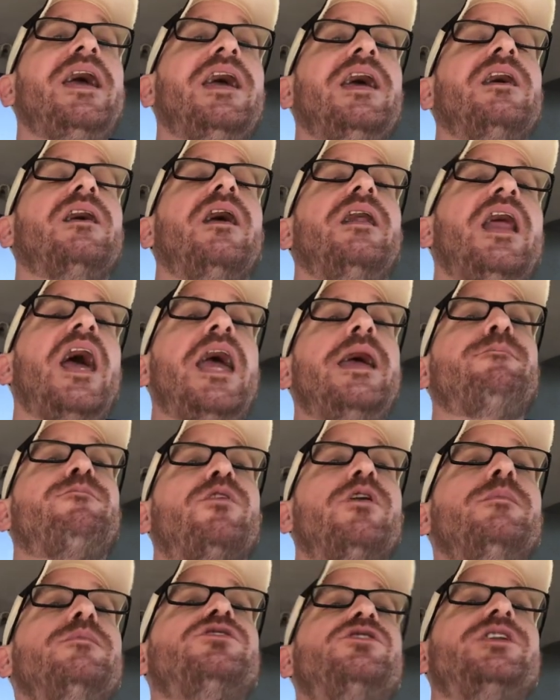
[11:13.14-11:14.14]
making a
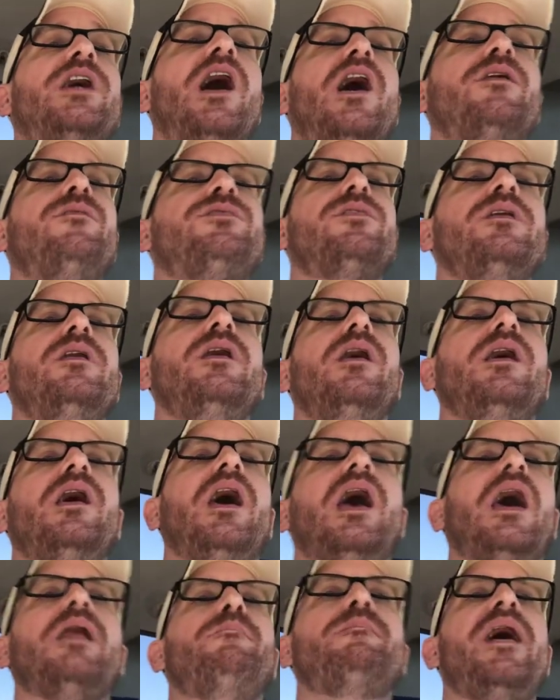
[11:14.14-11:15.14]
name for himself
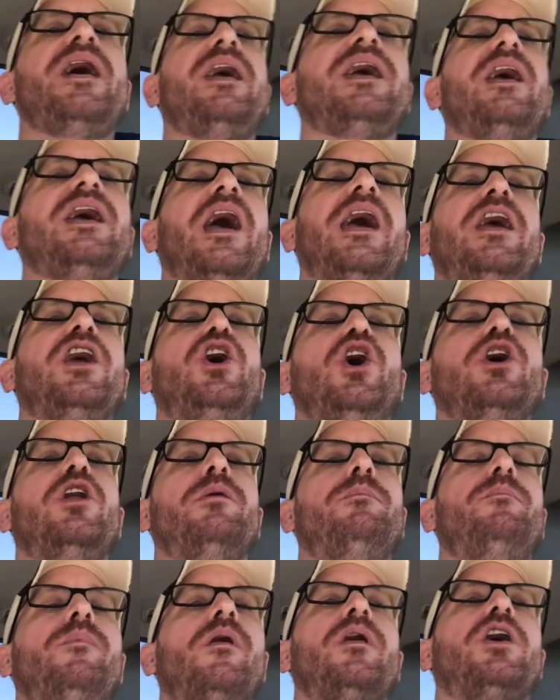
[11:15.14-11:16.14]
and making a
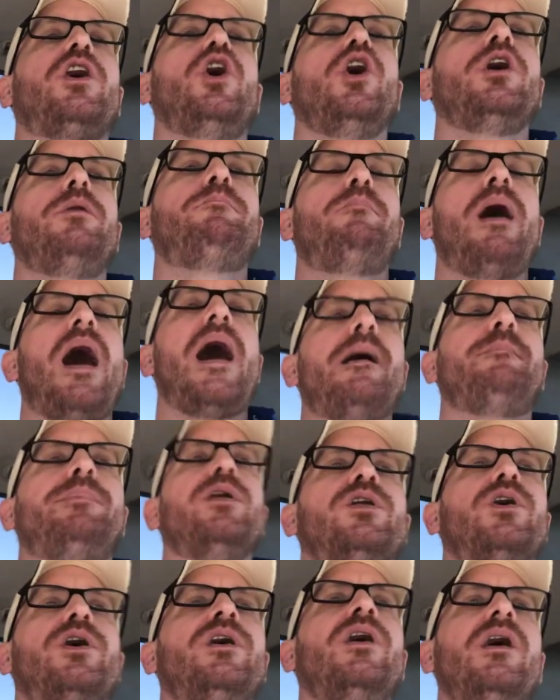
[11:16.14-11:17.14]
good
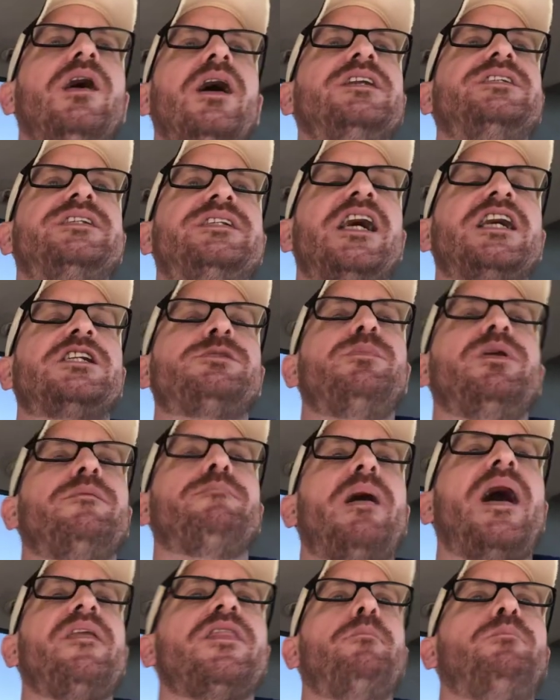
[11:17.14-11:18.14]
popular
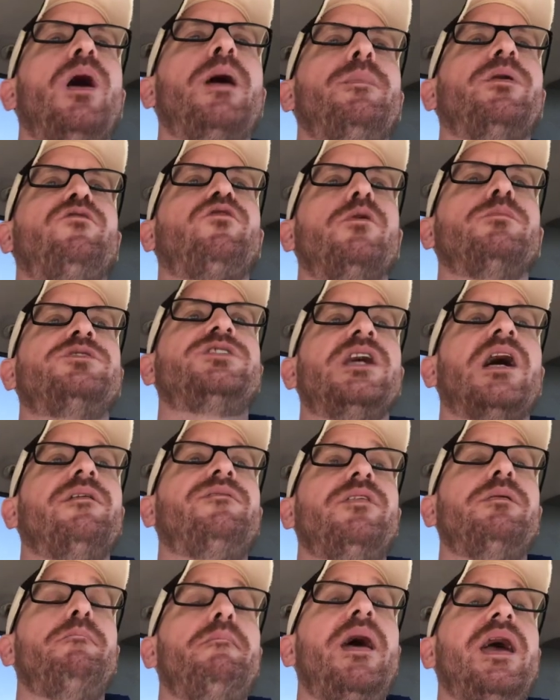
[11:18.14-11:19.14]
assessment by the public for
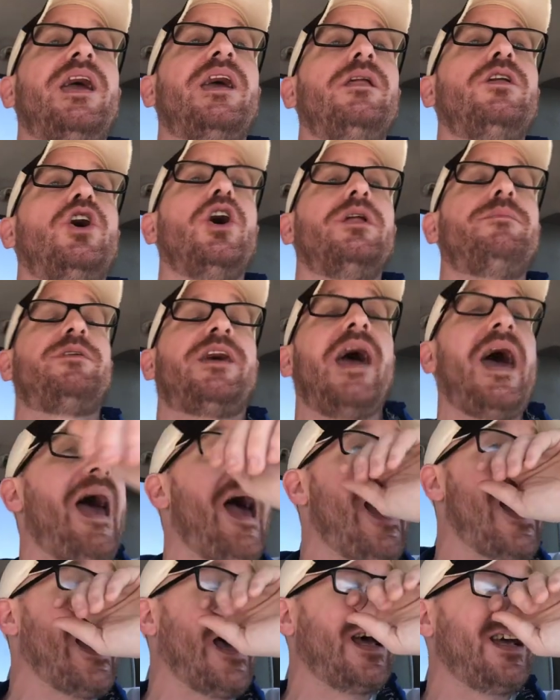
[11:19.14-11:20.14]
himself and making good
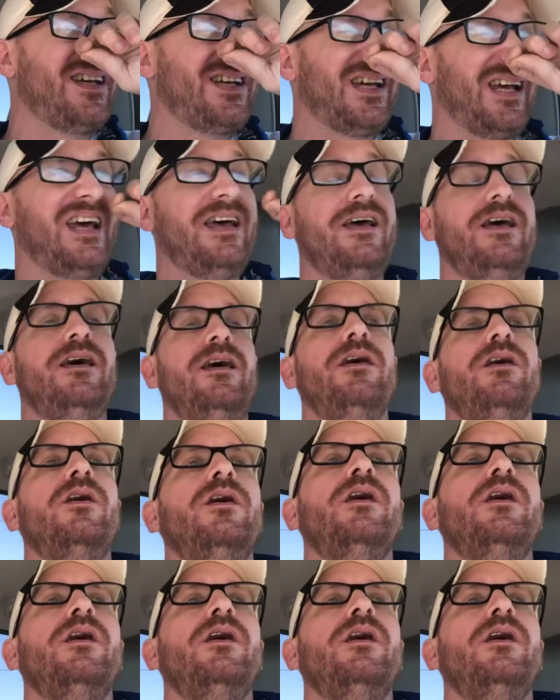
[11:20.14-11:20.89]
cash.